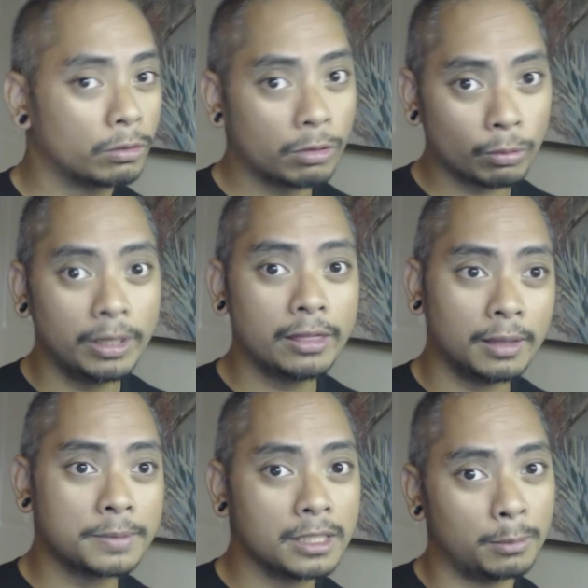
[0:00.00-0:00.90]
3
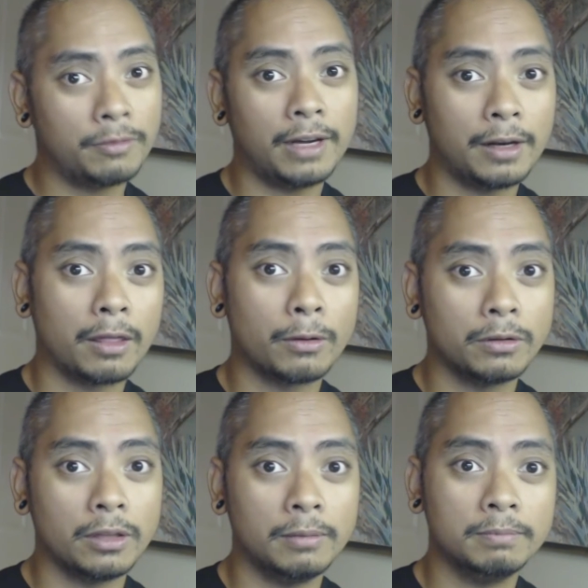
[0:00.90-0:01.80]
thumbs up if I had a
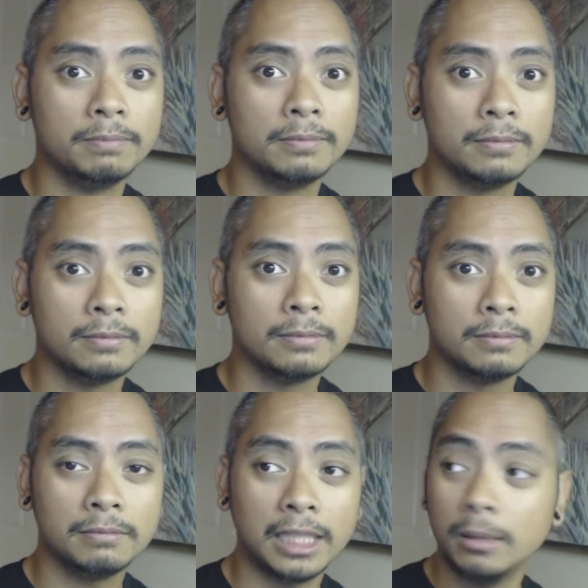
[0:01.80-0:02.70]
third thumb.
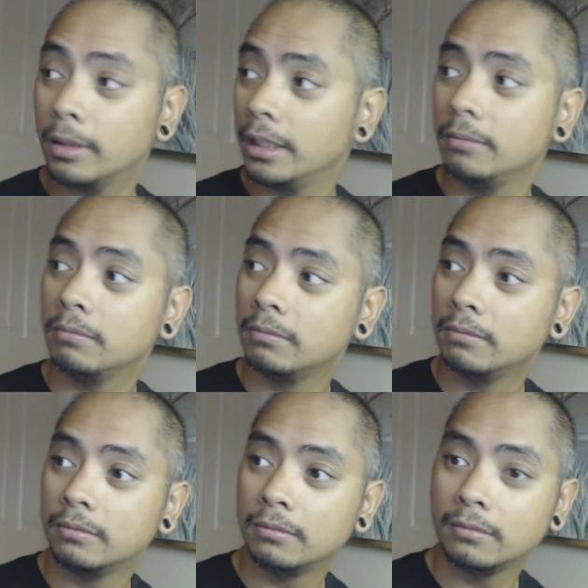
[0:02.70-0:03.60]
Anybody?
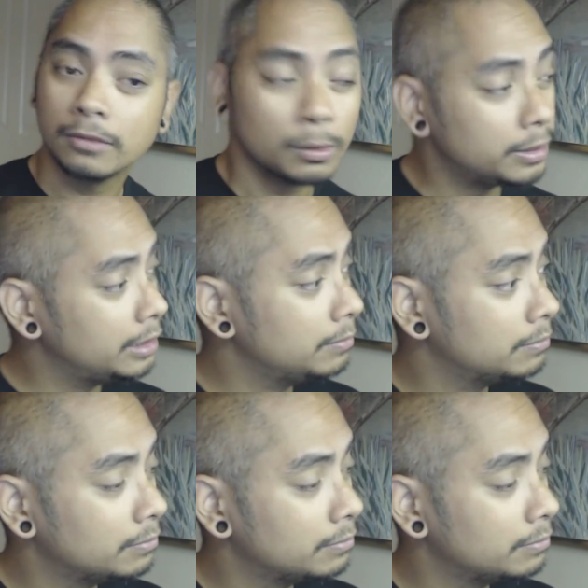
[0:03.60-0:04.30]
Nobody?